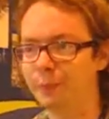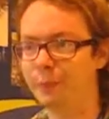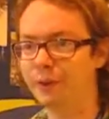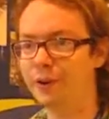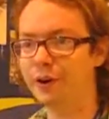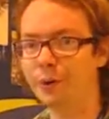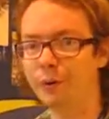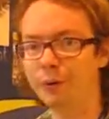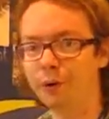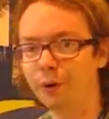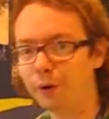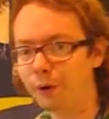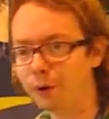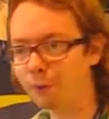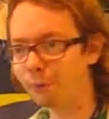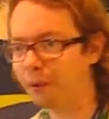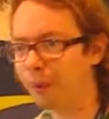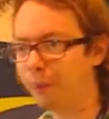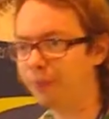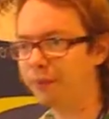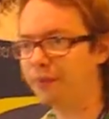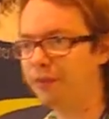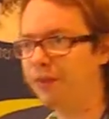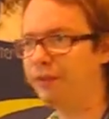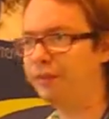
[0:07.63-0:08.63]
and we know all the
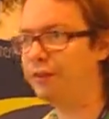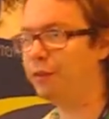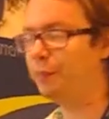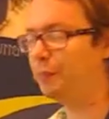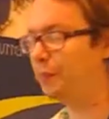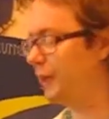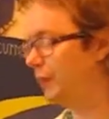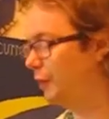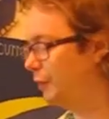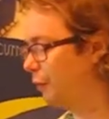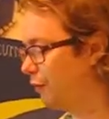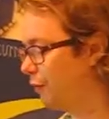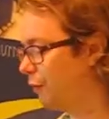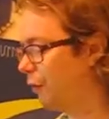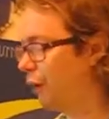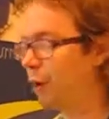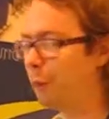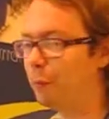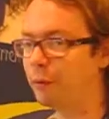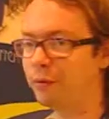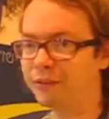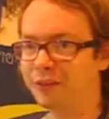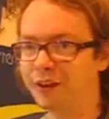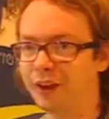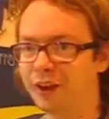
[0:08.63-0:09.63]
properties of the beams very
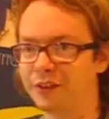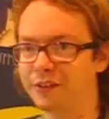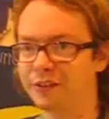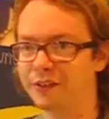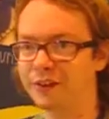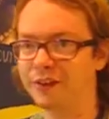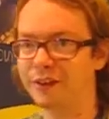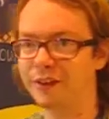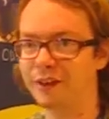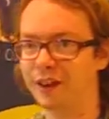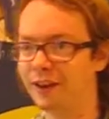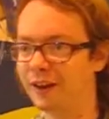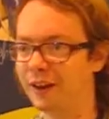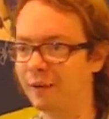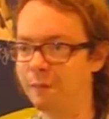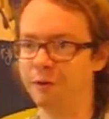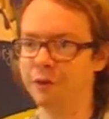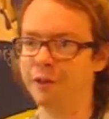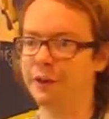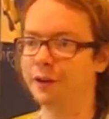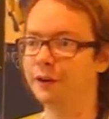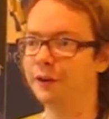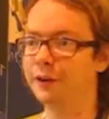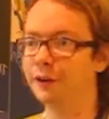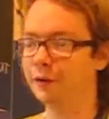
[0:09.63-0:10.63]
precisely, and
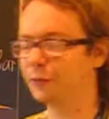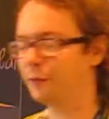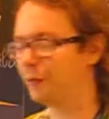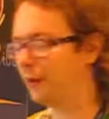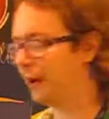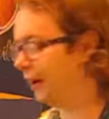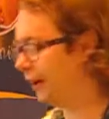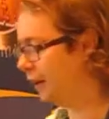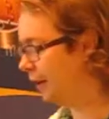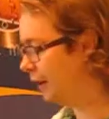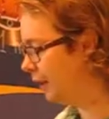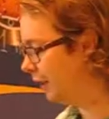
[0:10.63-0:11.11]
everything looks fine.